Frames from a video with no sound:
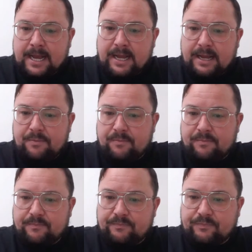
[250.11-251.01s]

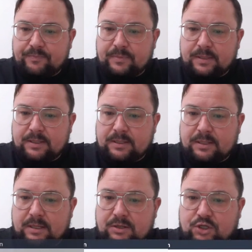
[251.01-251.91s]
John
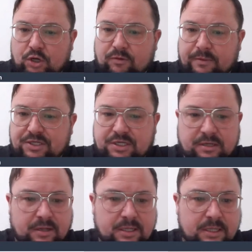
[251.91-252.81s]

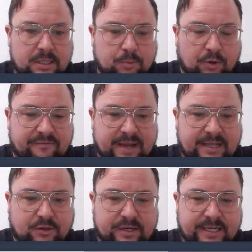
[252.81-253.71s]
Robertson, brave
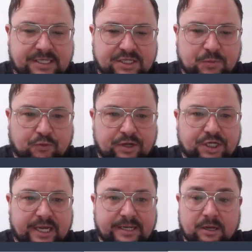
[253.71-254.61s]
man doing this. It's
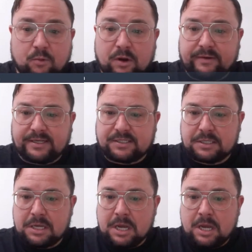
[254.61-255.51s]
appreciated. No worries.